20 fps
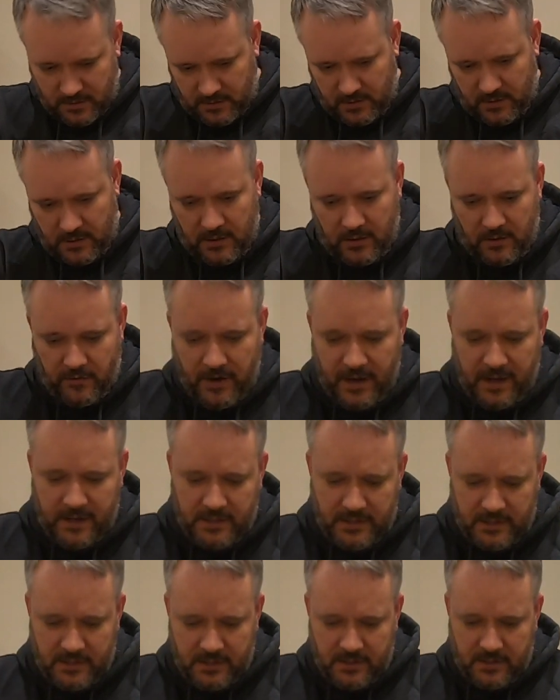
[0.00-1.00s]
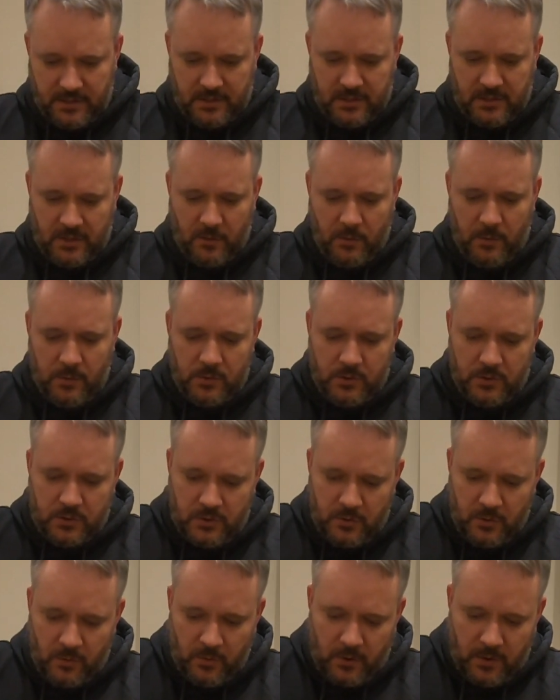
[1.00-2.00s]
than the rest, so we'll
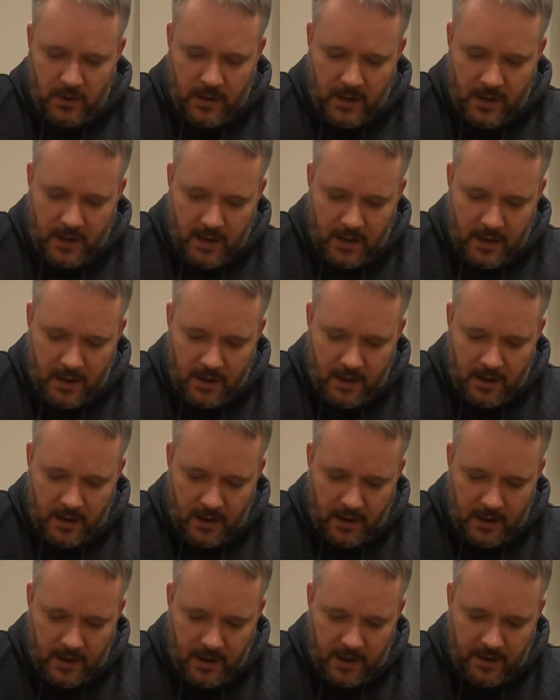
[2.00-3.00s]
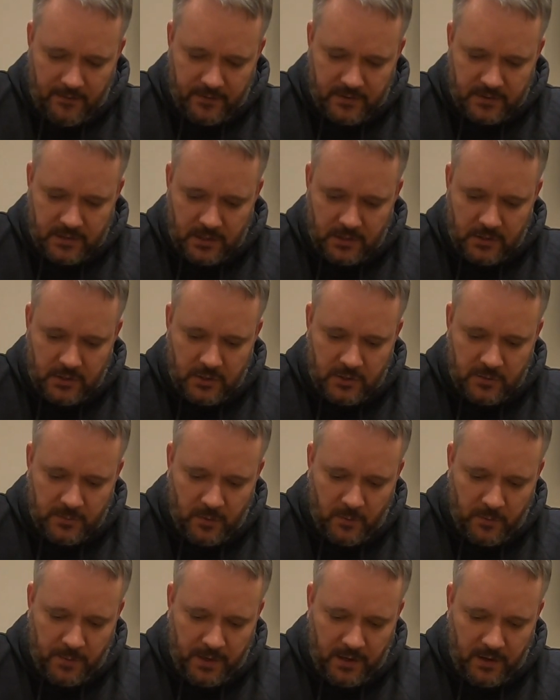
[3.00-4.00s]
just do ever such a
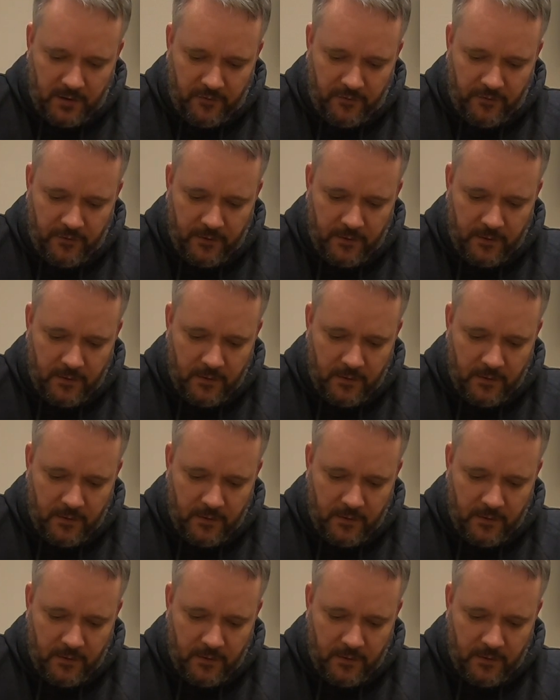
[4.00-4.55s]
small bit of